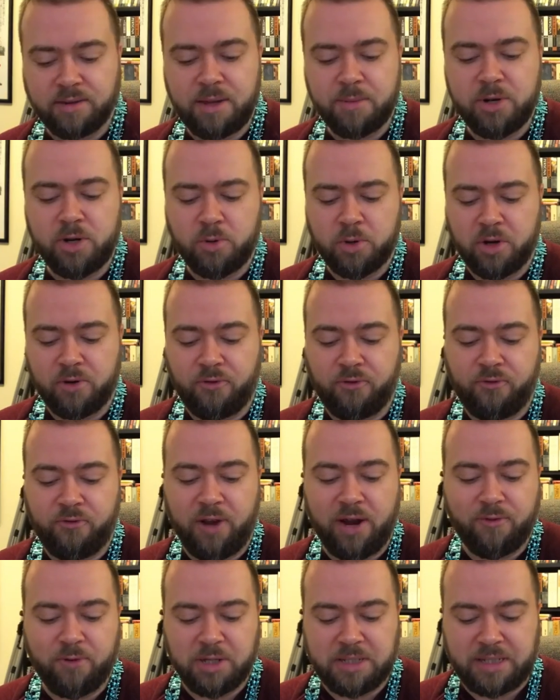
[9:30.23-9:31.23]
Let me know what your
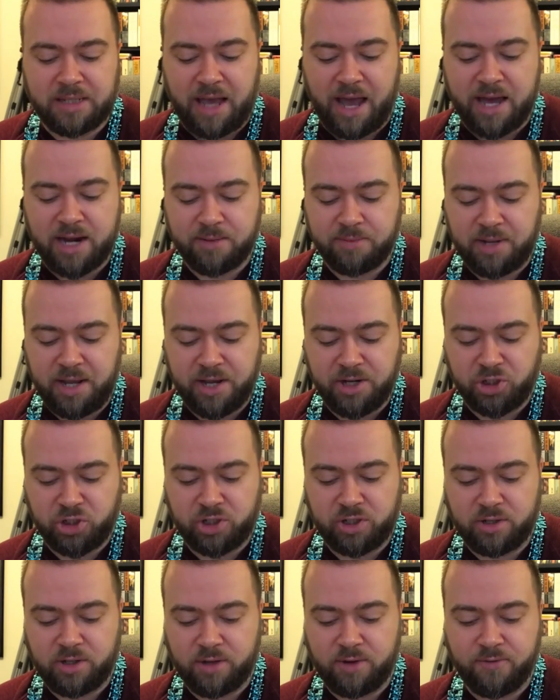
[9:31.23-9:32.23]
favorite
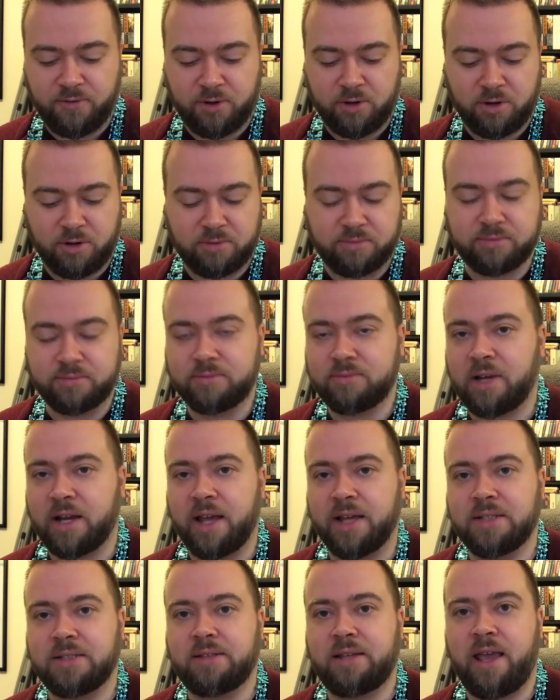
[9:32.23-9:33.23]
adaptation of, or I
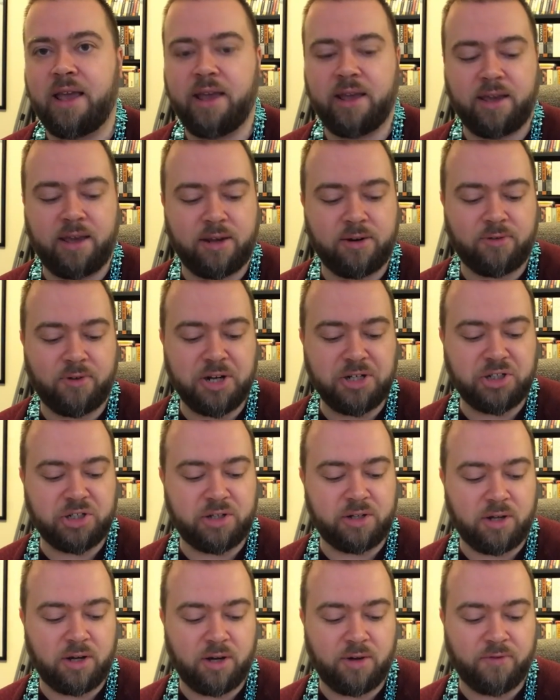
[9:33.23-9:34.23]
guess take
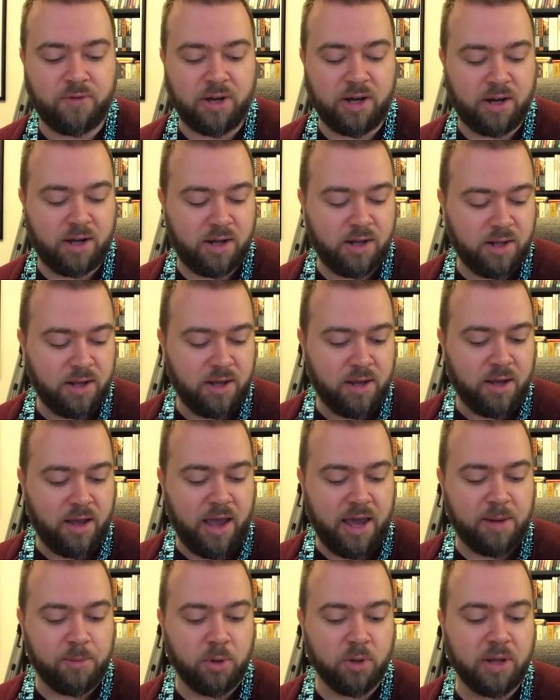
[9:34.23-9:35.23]
iteration of,
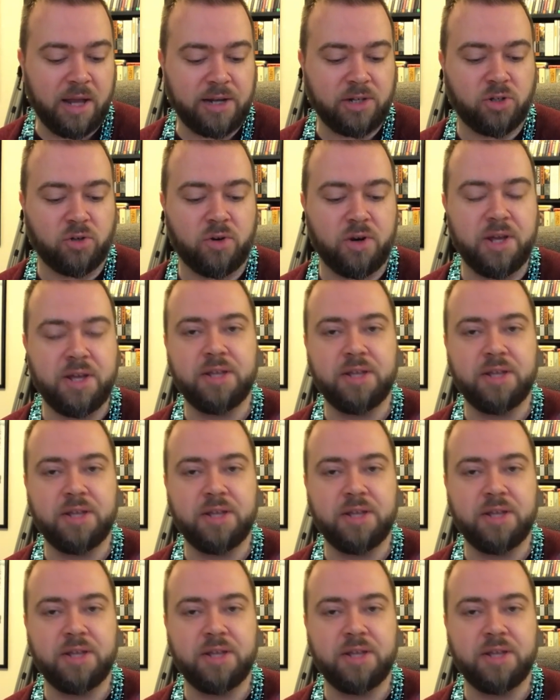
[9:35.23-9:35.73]
Hannibal Lecter